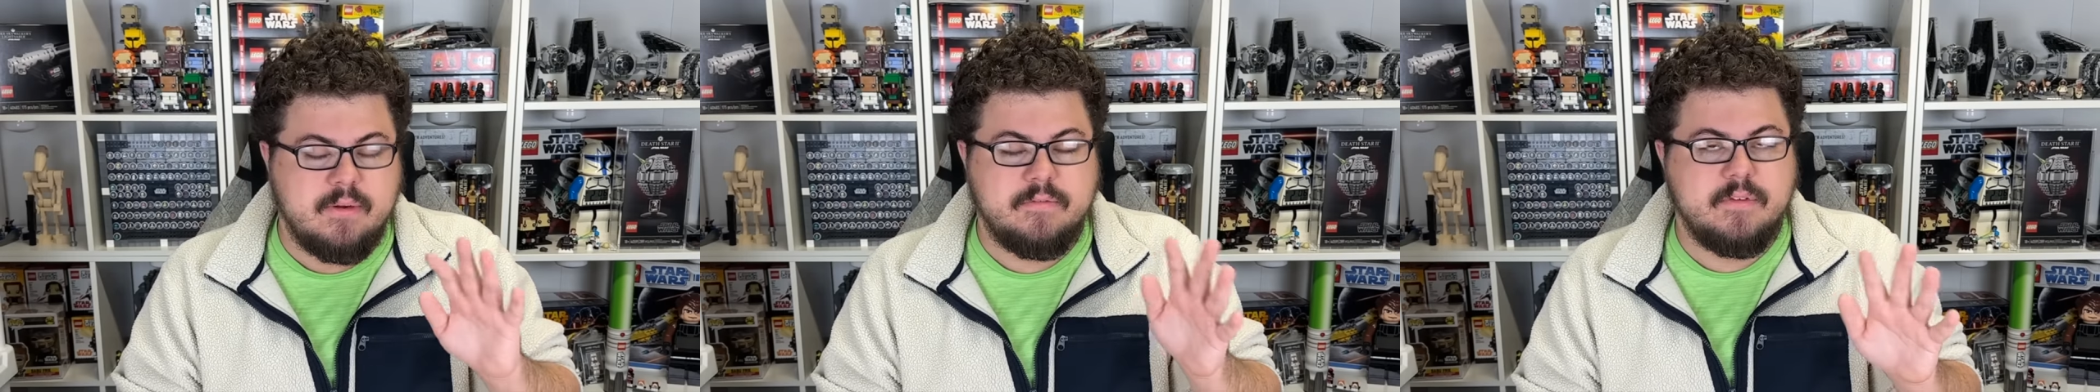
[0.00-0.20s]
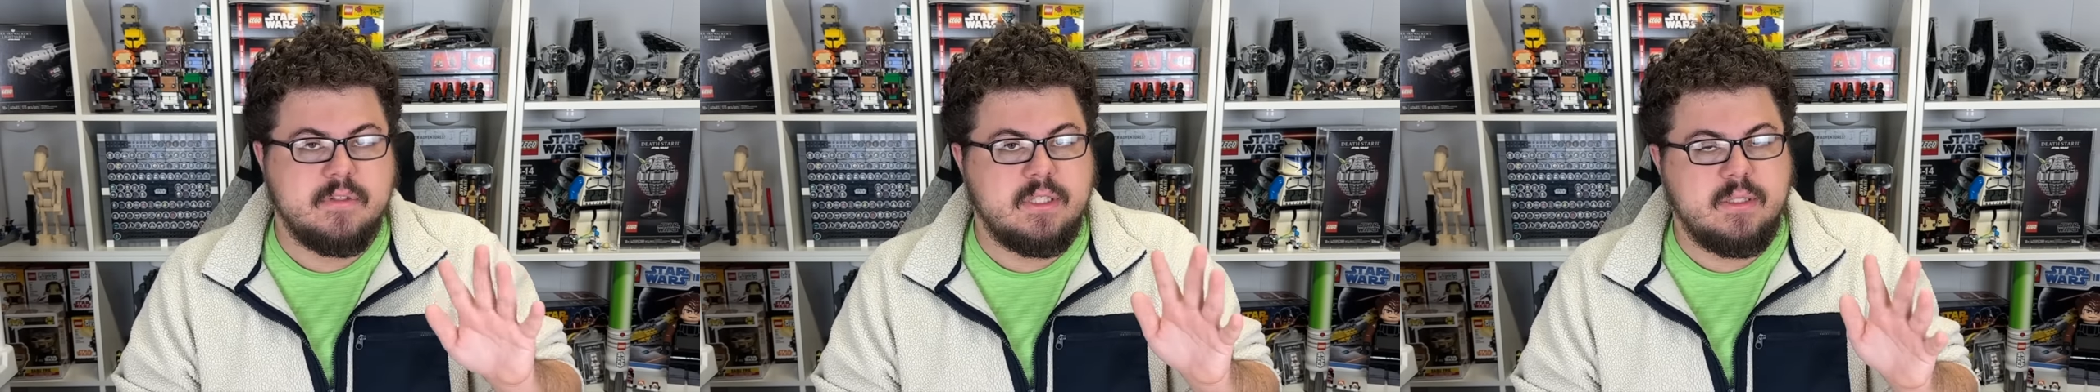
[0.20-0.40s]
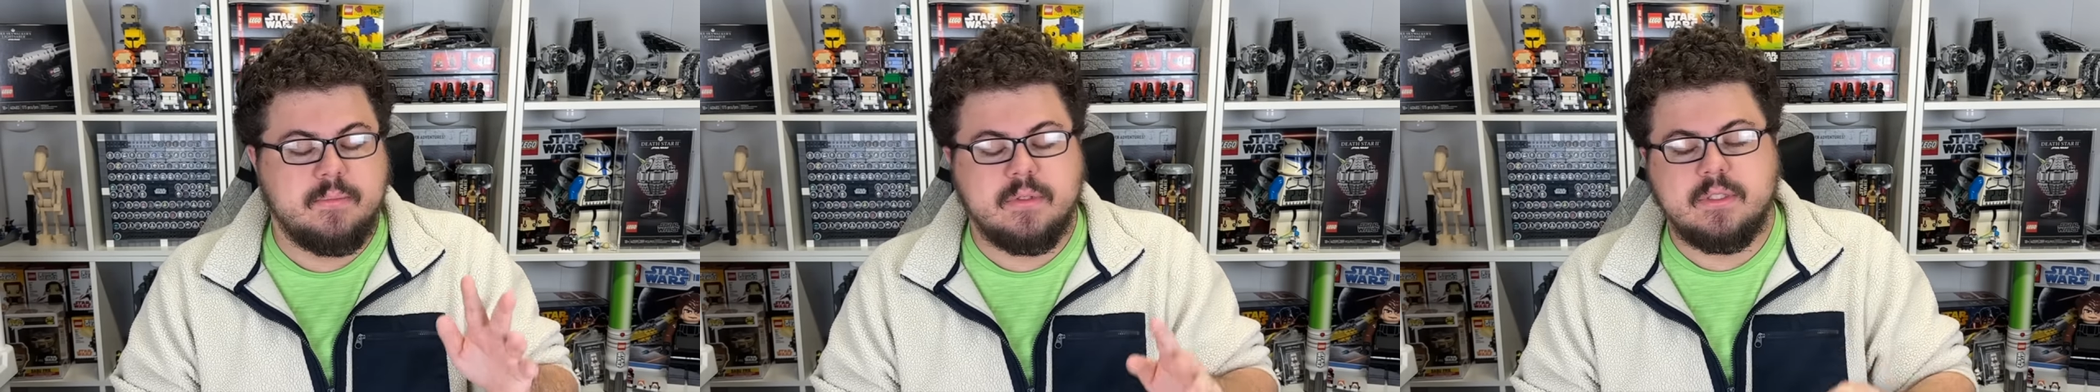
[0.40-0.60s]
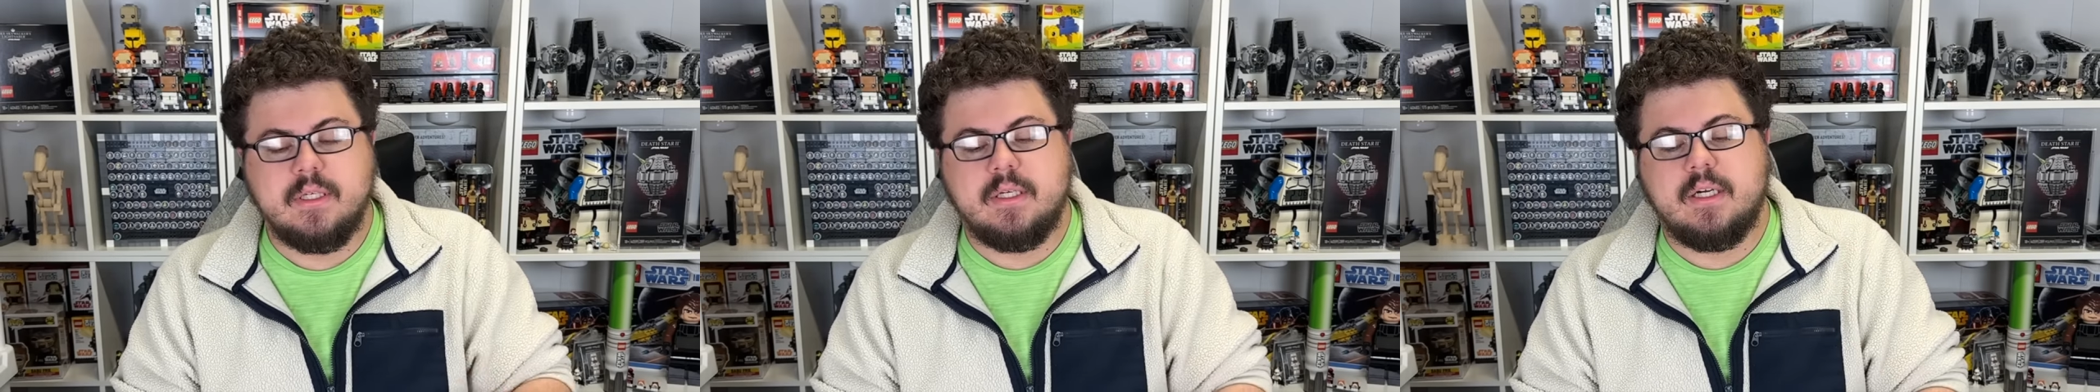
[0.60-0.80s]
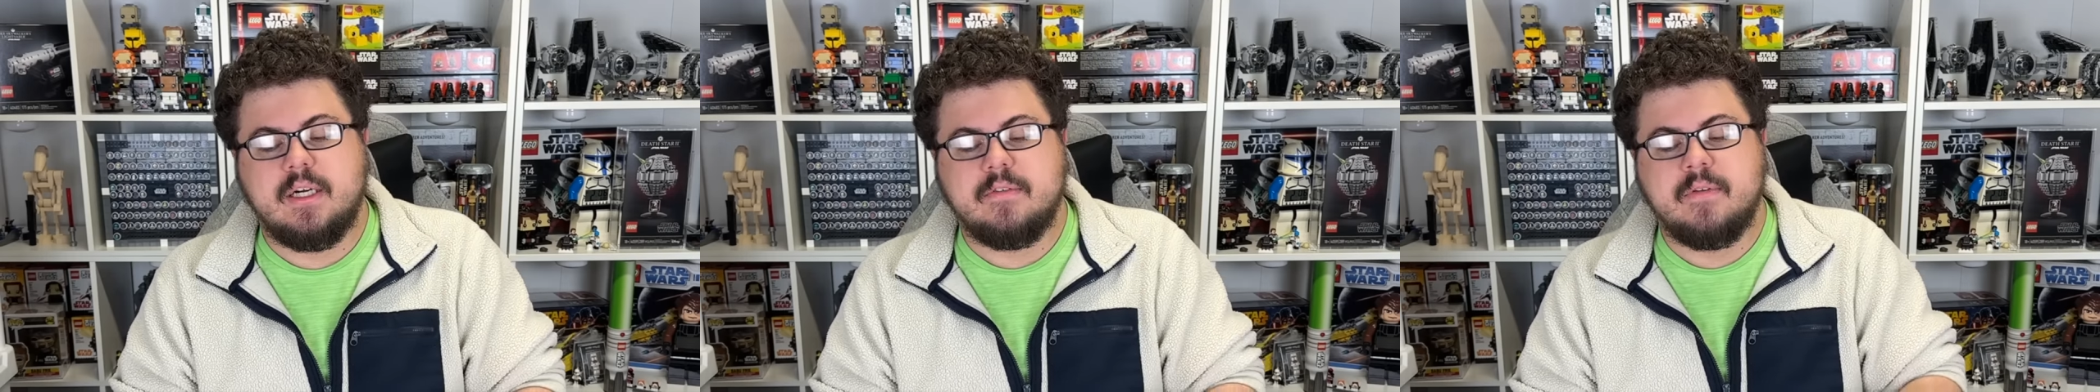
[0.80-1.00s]
about
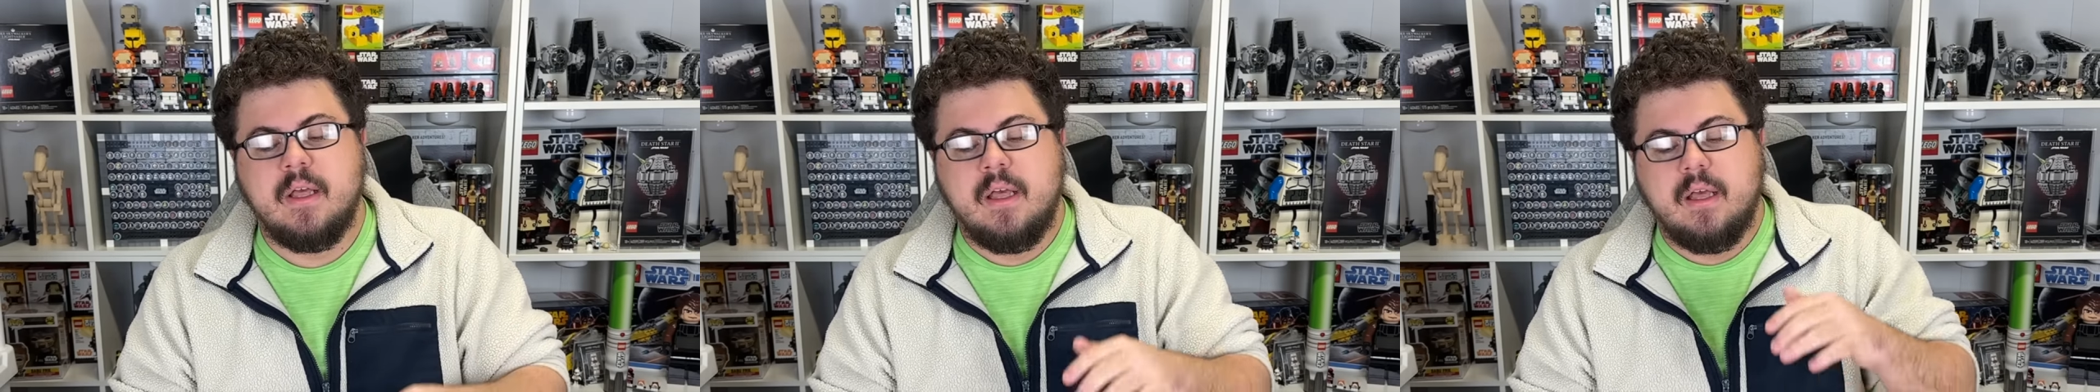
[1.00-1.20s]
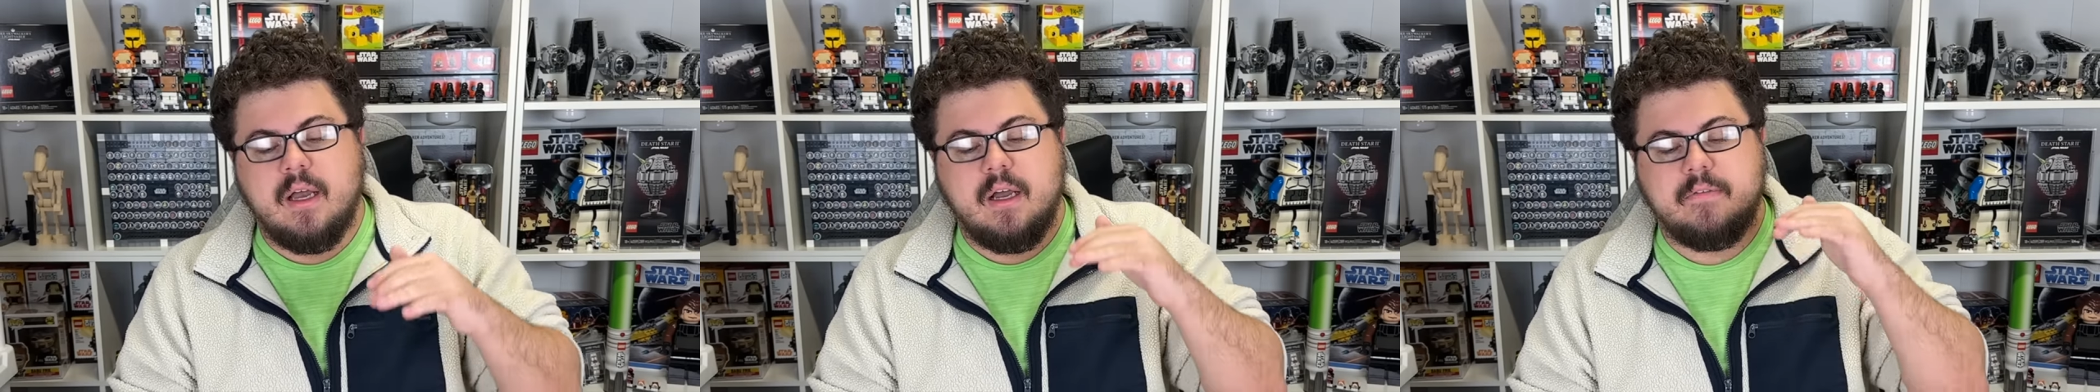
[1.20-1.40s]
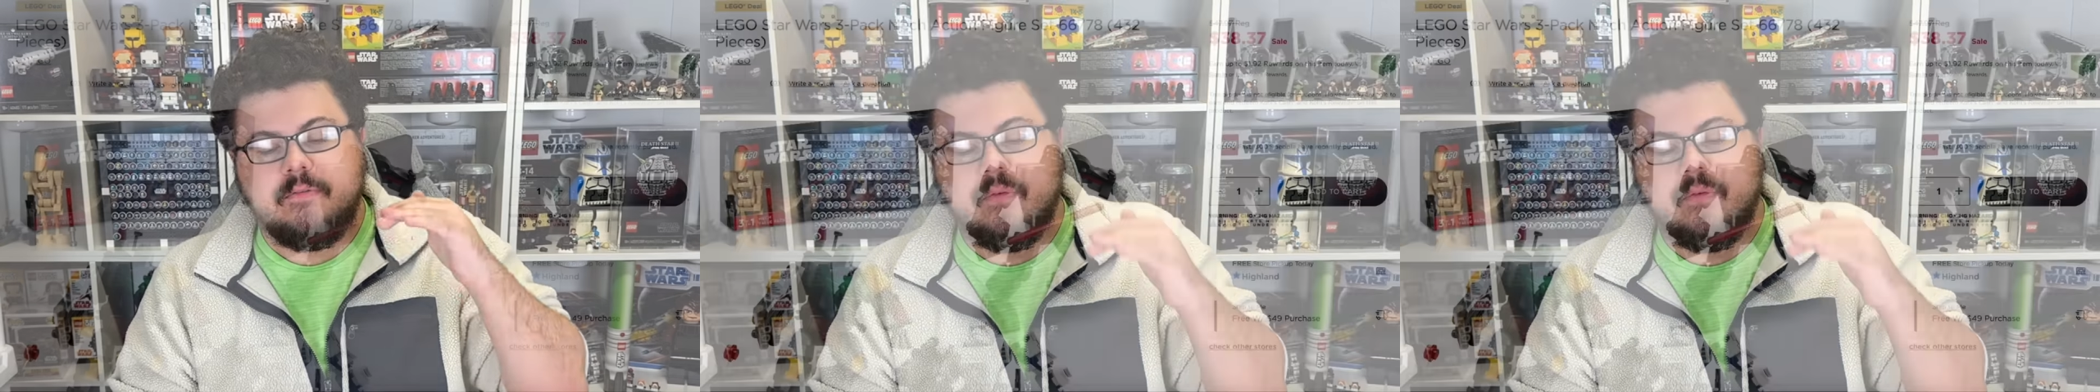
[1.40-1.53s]
15% off,